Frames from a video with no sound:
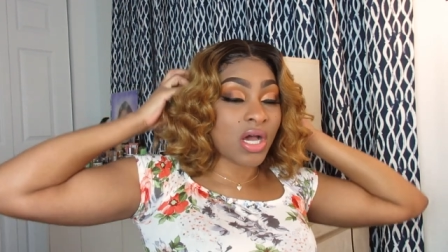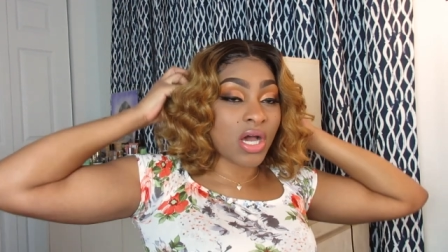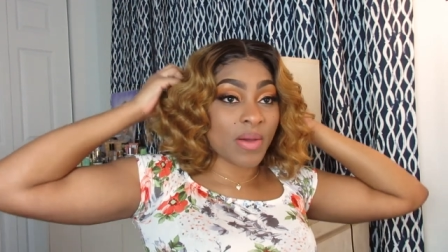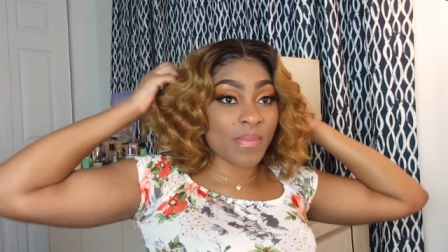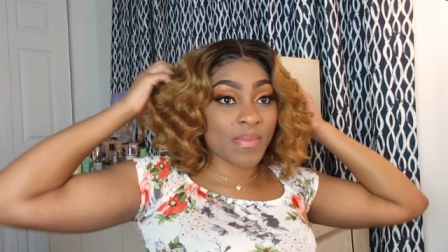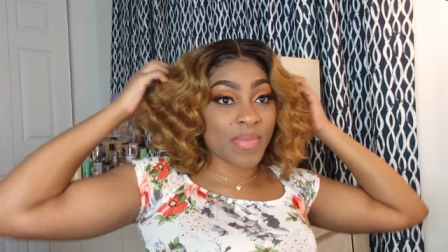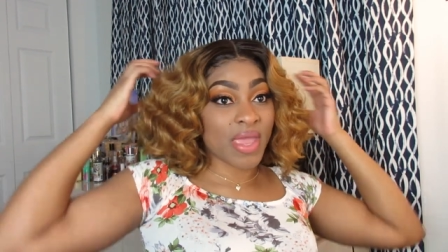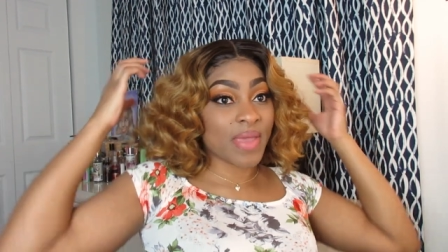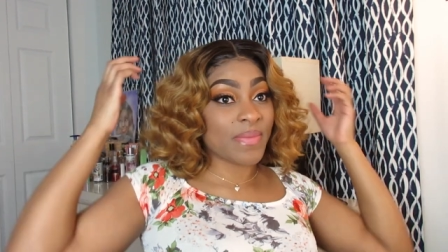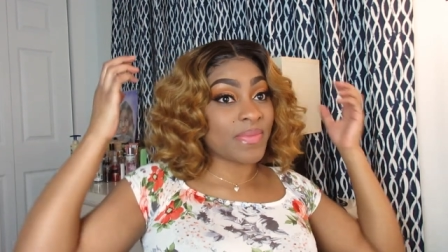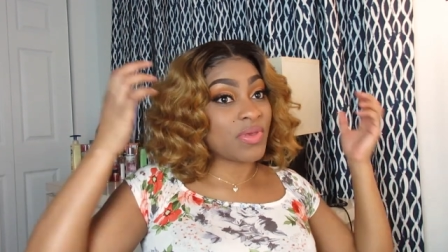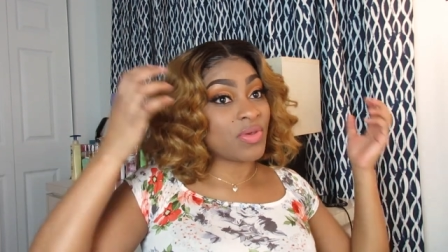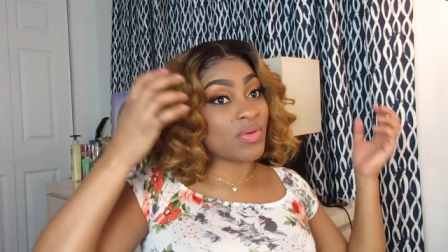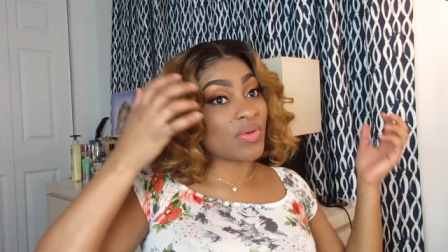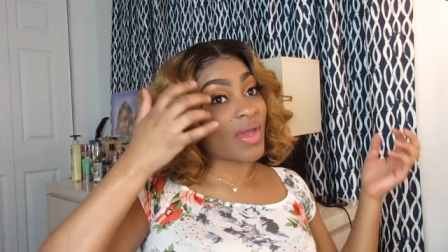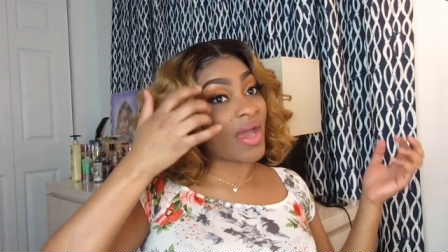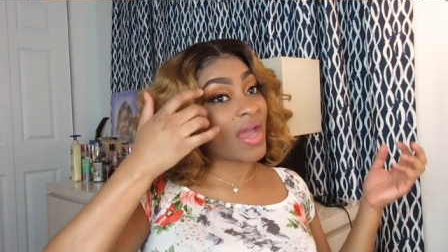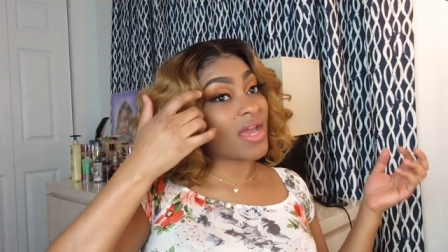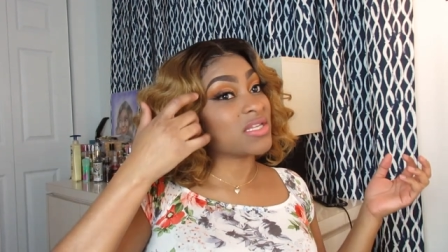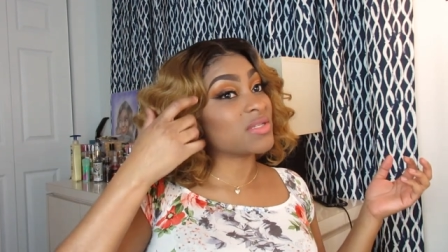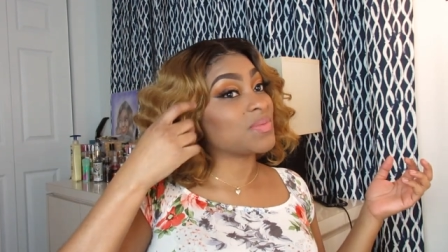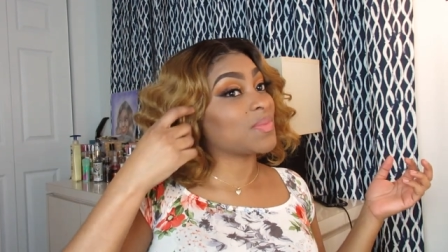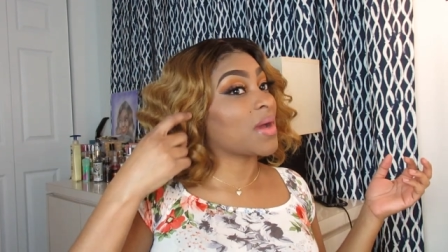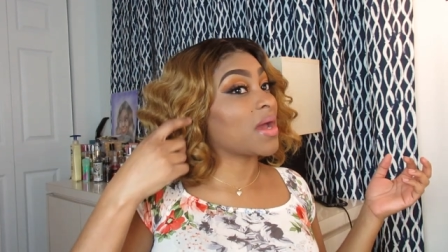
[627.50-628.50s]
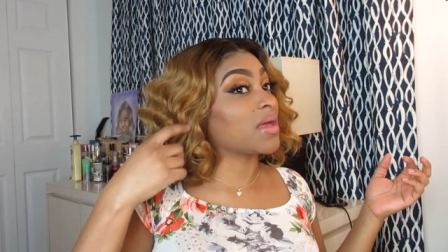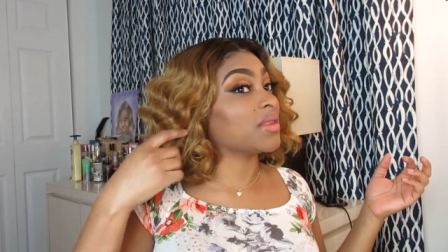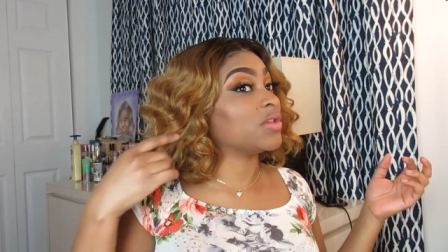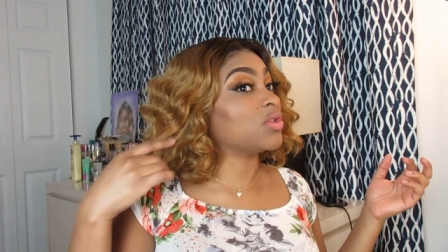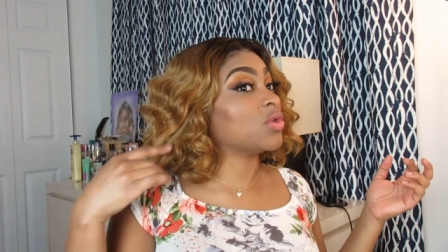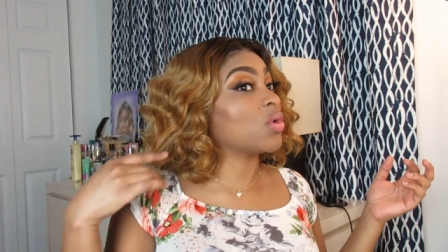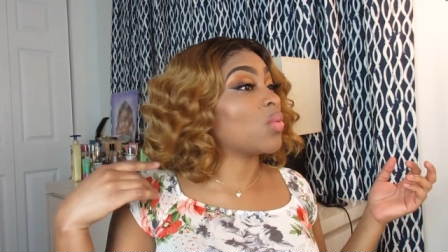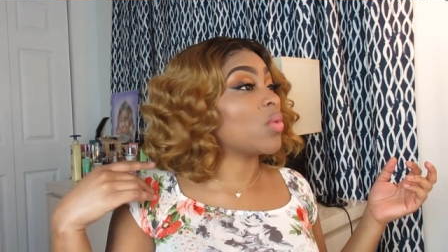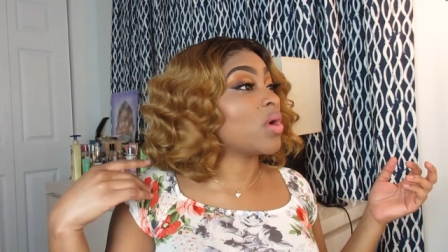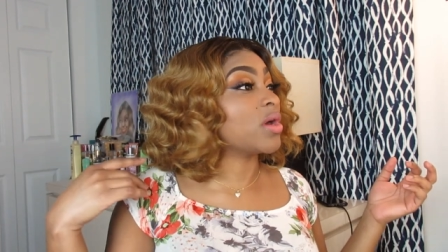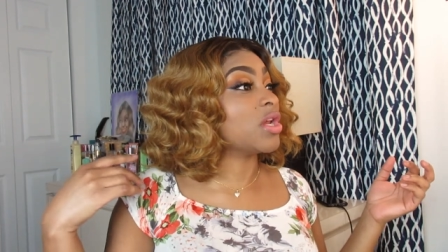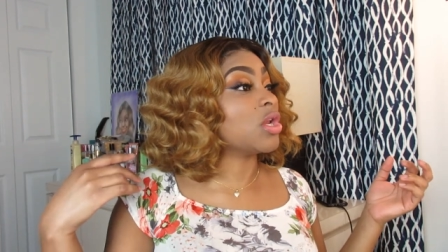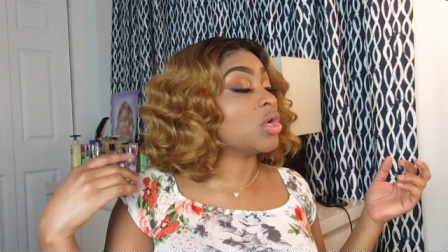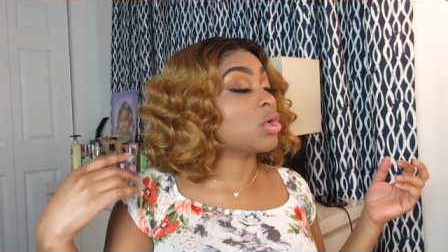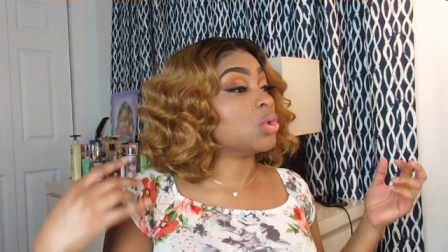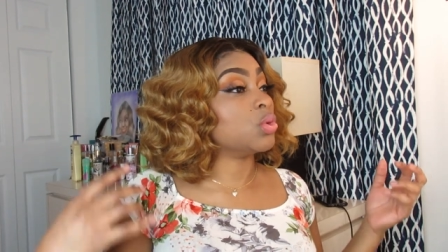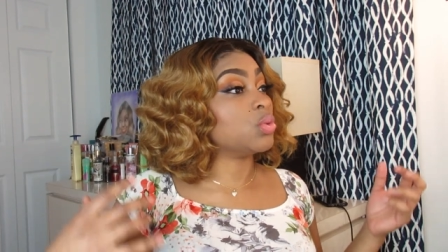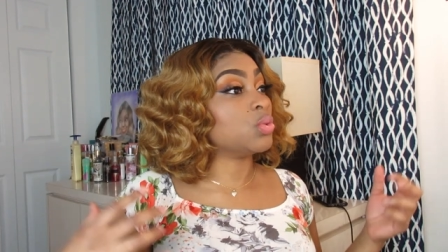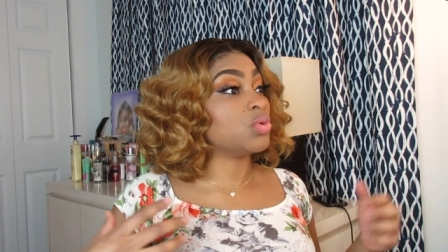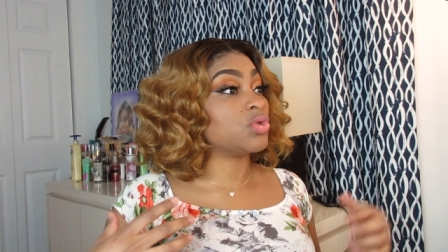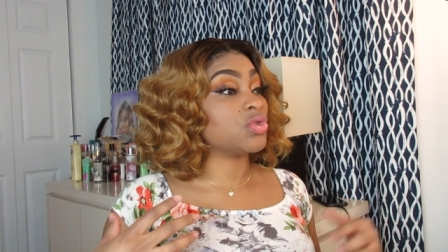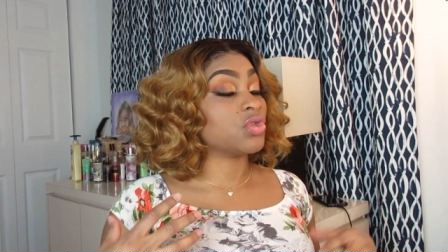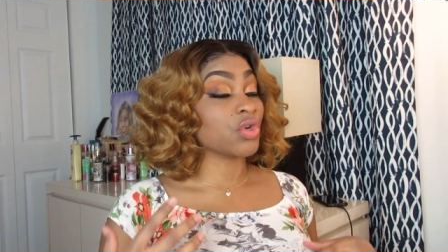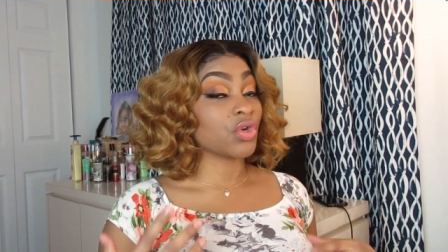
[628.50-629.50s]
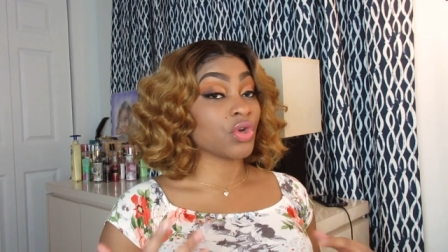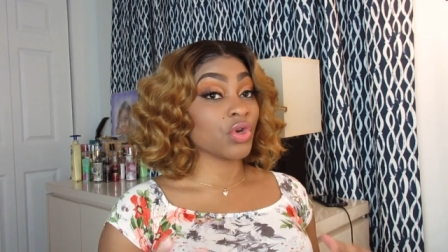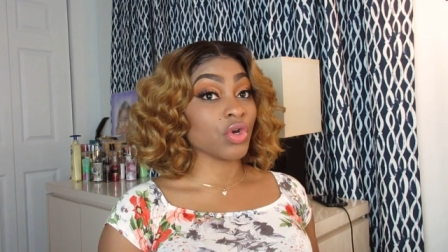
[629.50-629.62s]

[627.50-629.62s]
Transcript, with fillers: um, maybe you guys probably don't want to lose the